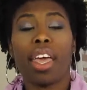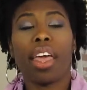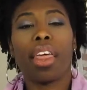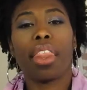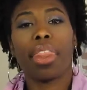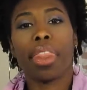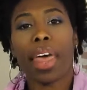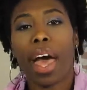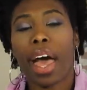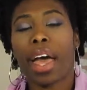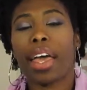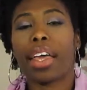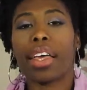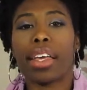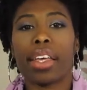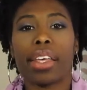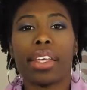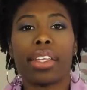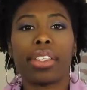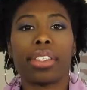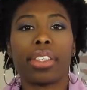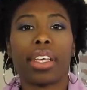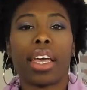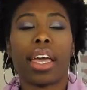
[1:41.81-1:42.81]
That
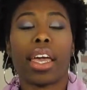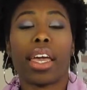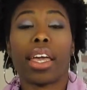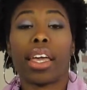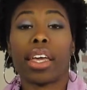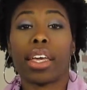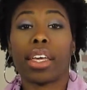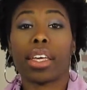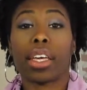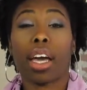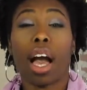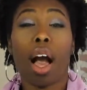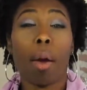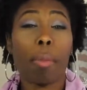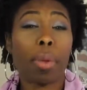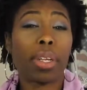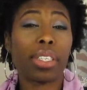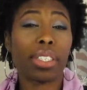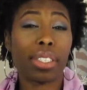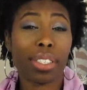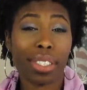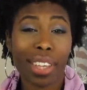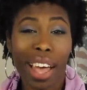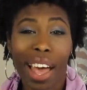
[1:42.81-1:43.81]
is a common
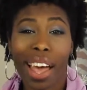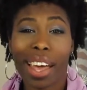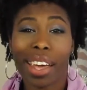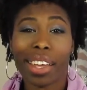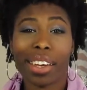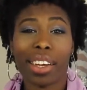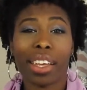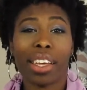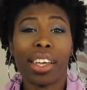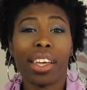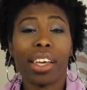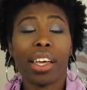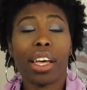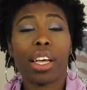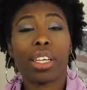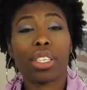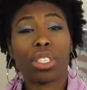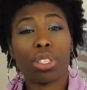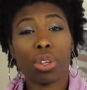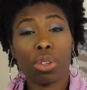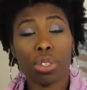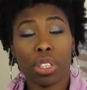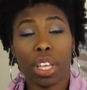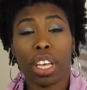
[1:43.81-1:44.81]
sign
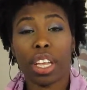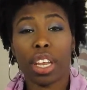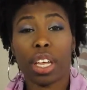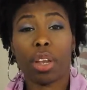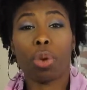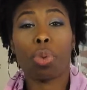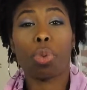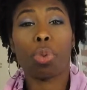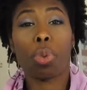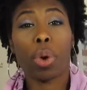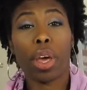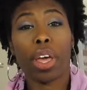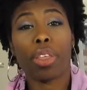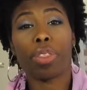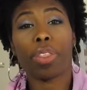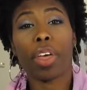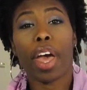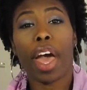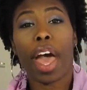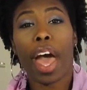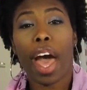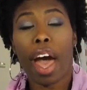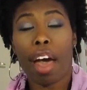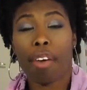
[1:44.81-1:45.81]
associated with
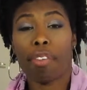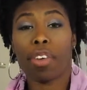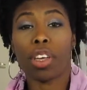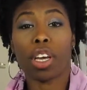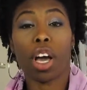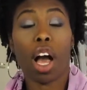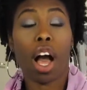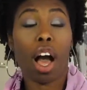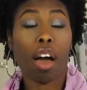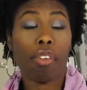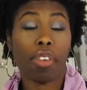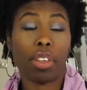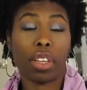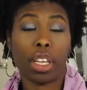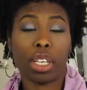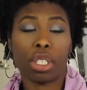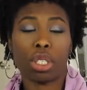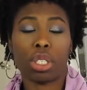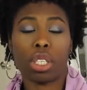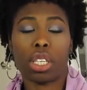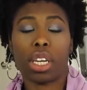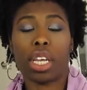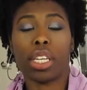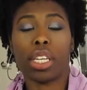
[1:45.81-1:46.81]
having ovulation